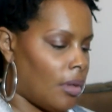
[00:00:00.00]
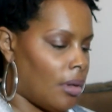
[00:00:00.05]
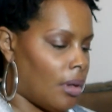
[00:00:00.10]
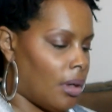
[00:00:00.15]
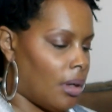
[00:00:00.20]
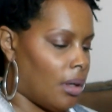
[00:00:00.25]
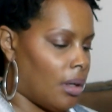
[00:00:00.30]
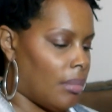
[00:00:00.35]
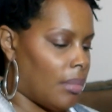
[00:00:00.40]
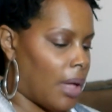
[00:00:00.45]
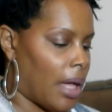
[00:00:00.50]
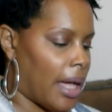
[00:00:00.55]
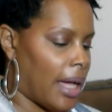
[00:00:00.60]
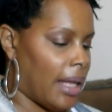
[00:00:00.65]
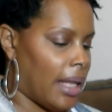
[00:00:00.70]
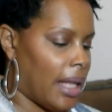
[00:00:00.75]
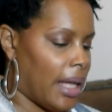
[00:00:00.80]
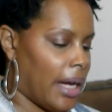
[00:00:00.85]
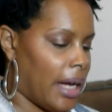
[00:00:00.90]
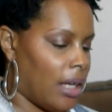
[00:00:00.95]
um,
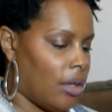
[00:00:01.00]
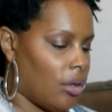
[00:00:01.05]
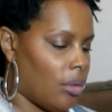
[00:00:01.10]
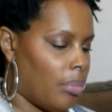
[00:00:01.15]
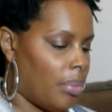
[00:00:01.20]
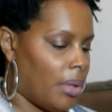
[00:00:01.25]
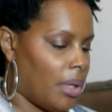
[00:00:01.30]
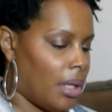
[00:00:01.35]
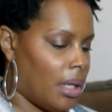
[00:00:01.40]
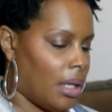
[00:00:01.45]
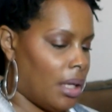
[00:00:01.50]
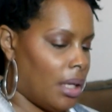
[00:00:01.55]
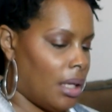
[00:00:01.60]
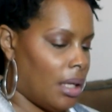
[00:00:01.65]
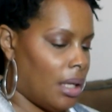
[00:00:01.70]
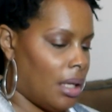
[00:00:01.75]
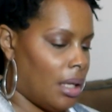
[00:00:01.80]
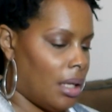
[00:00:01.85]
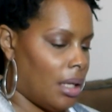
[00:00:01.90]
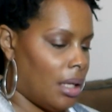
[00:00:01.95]
eyeliner pen,
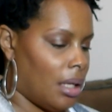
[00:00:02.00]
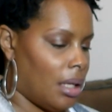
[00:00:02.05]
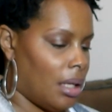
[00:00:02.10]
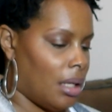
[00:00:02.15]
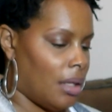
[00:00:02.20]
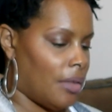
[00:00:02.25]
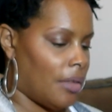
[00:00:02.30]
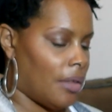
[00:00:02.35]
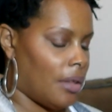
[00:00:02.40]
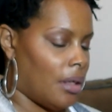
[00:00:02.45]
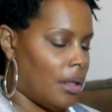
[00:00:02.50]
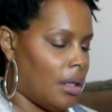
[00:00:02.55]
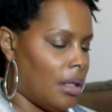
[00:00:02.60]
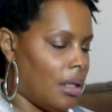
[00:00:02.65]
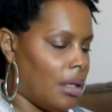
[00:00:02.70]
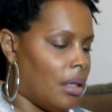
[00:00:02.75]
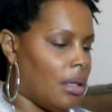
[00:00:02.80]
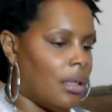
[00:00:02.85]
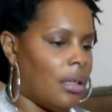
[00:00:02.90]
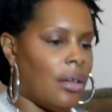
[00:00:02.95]
and it is in
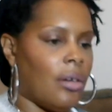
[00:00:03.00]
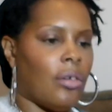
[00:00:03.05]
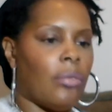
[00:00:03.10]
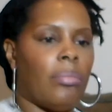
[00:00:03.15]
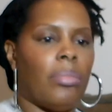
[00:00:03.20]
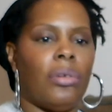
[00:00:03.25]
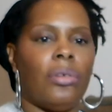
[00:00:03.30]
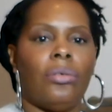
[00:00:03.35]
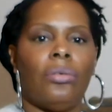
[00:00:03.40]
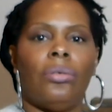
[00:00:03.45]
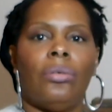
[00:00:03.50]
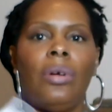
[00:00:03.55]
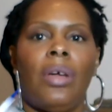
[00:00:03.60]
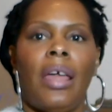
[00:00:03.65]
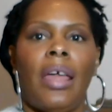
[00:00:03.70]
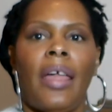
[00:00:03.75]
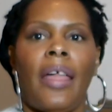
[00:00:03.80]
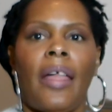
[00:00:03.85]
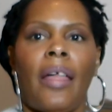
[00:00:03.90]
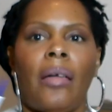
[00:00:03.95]
indigo blue.
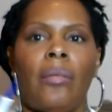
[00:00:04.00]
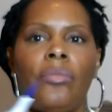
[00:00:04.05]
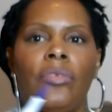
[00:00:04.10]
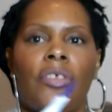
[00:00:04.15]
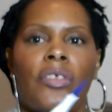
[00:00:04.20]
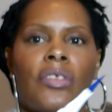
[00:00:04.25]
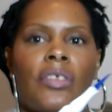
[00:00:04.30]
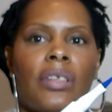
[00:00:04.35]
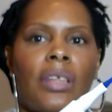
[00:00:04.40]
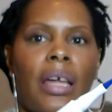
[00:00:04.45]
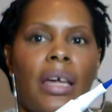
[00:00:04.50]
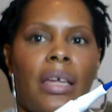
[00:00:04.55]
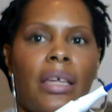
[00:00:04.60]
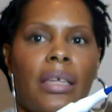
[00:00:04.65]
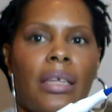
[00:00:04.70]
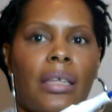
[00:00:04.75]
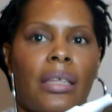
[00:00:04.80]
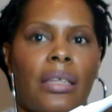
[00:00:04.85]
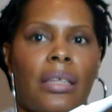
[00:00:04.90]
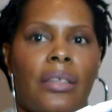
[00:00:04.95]
I'm just
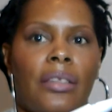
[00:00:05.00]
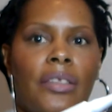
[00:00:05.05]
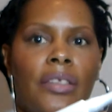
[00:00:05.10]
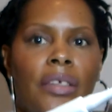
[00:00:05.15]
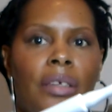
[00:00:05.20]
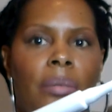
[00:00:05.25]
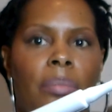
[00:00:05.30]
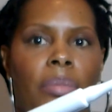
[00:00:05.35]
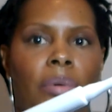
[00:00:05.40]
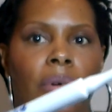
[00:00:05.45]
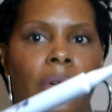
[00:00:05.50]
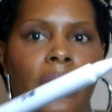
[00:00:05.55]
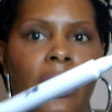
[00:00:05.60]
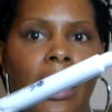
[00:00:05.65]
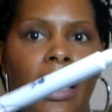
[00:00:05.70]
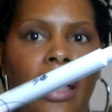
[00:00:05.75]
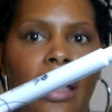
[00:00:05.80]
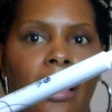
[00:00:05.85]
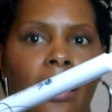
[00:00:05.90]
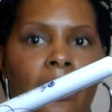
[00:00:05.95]
liking the tip on
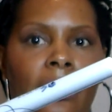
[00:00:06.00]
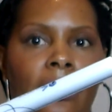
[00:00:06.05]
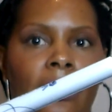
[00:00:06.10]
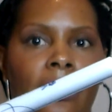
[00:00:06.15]
that.